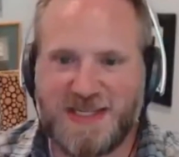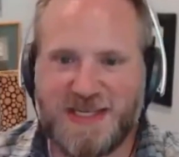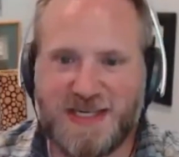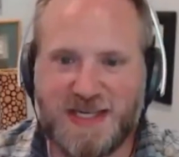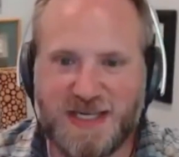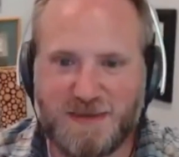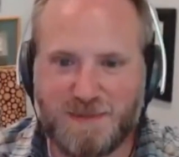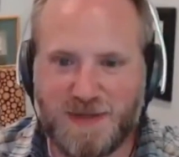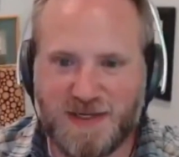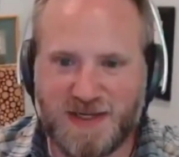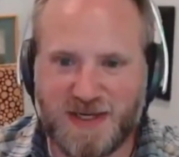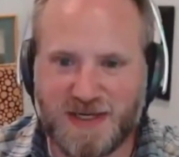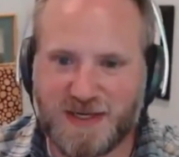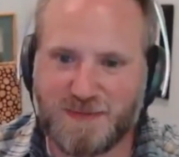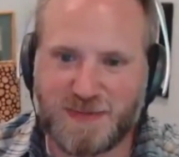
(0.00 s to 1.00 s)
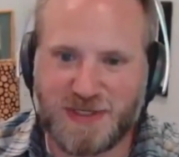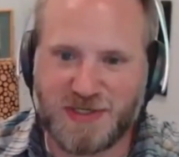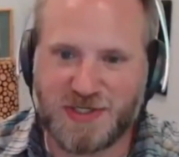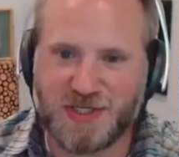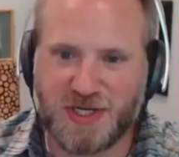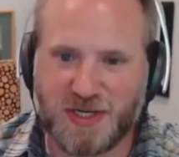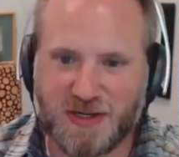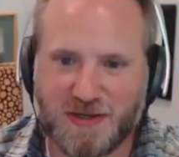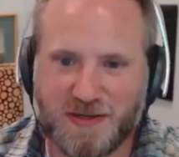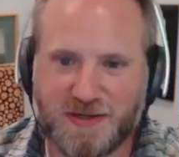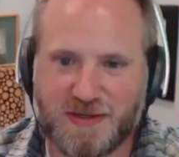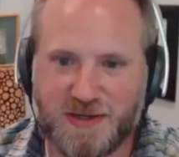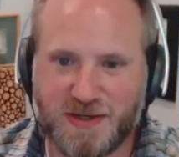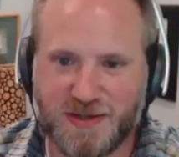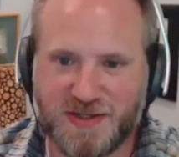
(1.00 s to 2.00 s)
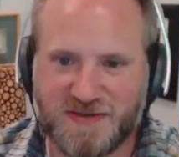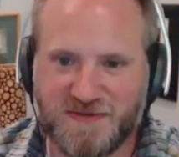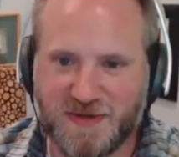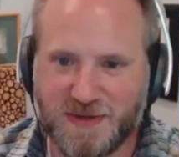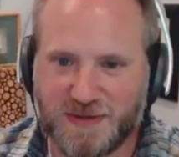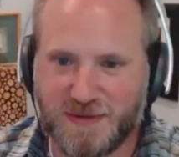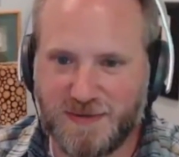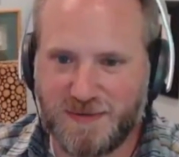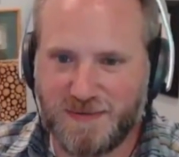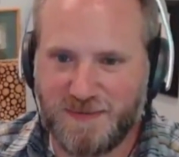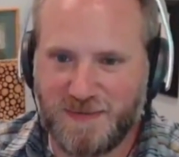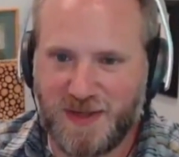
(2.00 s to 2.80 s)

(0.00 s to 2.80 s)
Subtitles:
the EPA MPG on this vehicle